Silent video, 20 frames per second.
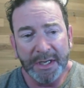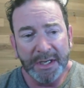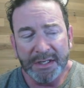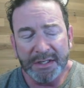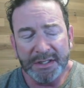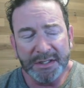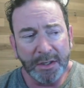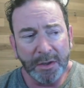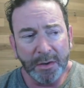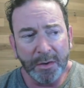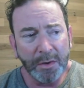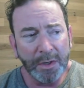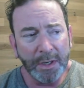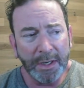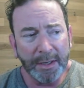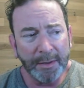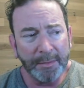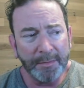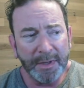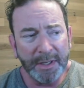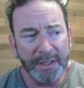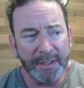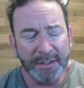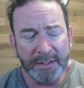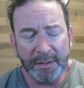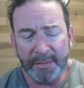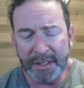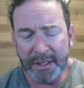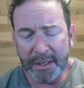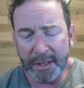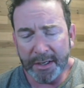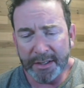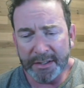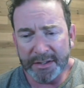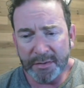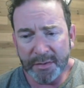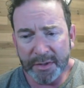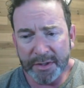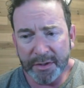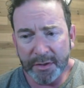So to be
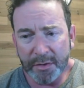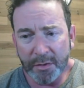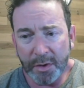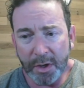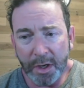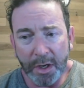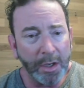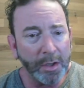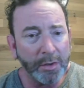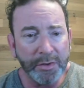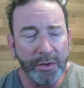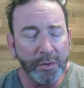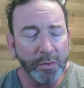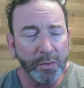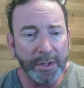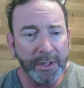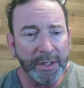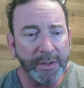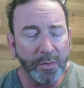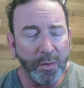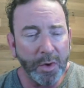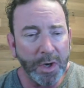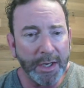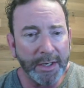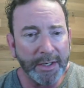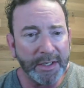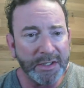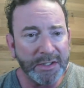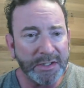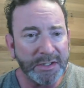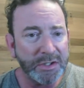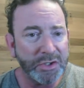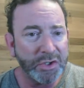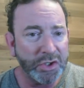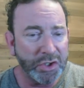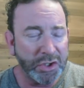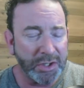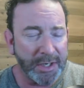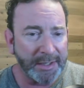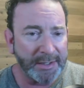honest with you, all you really want is to
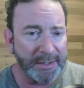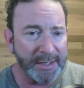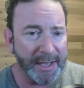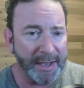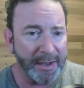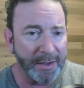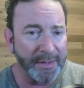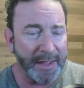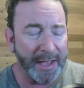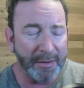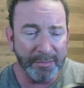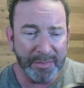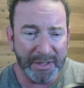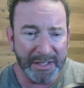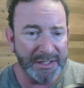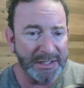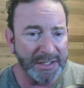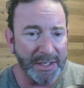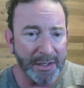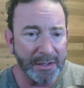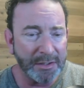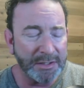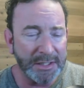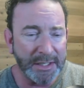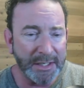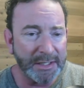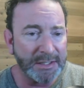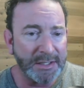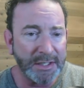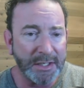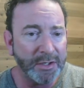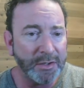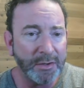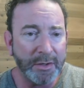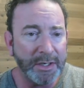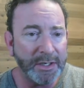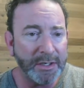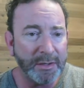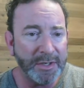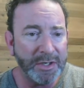shut down that BCL6 in your
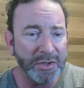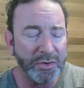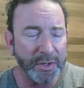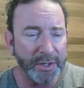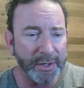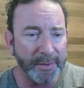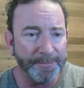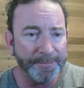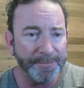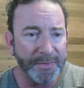endometrium.